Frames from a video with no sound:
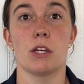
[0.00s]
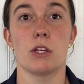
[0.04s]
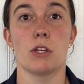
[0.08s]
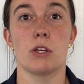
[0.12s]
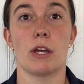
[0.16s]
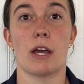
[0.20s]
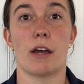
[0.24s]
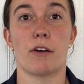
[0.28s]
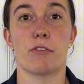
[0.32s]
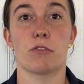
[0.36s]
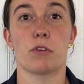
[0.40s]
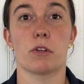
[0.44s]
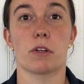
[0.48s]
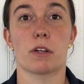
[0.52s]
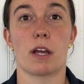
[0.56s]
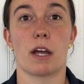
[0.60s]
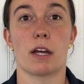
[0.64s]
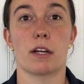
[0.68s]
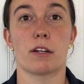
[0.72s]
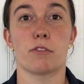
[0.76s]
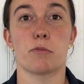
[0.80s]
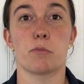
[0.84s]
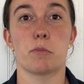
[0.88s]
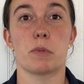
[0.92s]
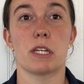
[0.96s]
you have to
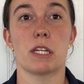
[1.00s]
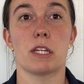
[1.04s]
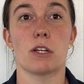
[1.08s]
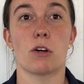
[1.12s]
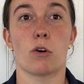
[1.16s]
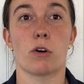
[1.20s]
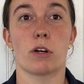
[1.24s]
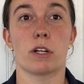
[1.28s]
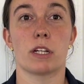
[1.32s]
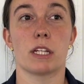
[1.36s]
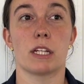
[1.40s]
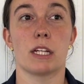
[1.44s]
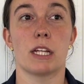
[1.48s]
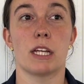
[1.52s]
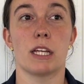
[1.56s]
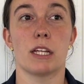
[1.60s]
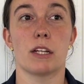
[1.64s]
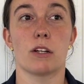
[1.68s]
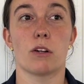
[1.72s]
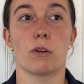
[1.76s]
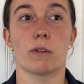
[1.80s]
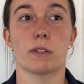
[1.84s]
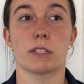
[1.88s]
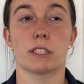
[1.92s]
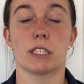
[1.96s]
kind of be on and hit
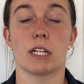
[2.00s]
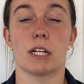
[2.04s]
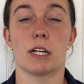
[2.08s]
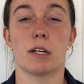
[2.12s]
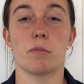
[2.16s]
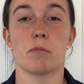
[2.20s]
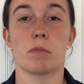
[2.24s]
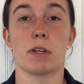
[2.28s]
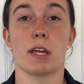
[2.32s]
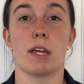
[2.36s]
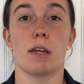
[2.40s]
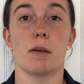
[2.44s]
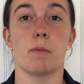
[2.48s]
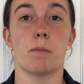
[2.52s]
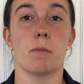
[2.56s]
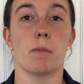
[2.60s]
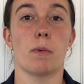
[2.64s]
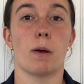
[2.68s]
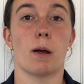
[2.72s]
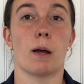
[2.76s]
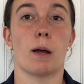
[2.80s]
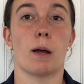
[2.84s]
all the time game.